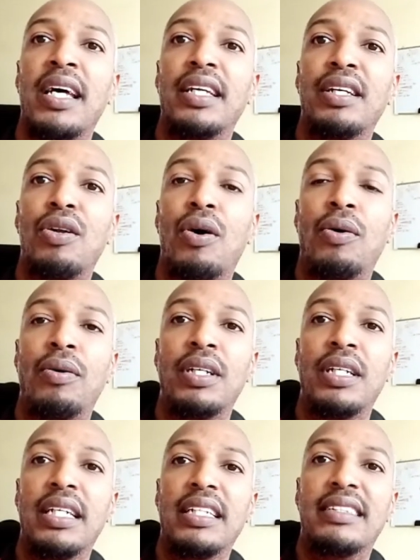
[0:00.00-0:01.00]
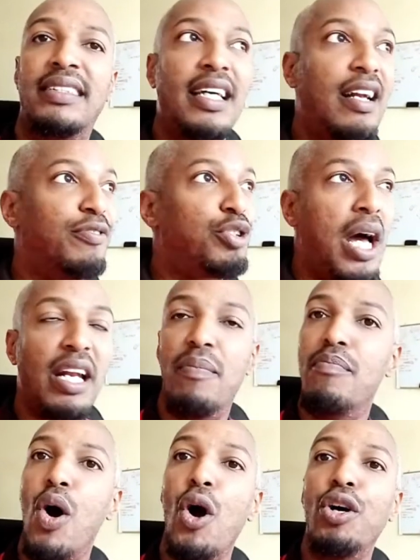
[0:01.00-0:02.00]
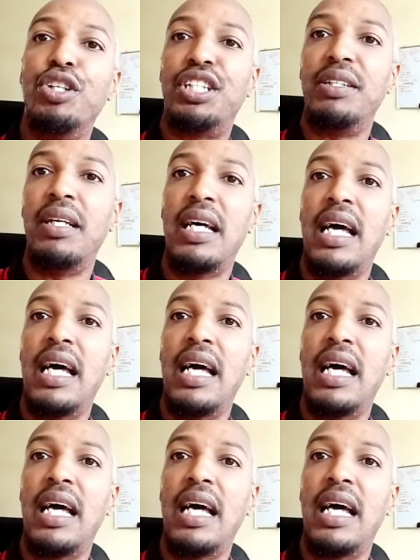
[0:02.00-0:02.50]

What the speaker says: you know, instead of trying to merge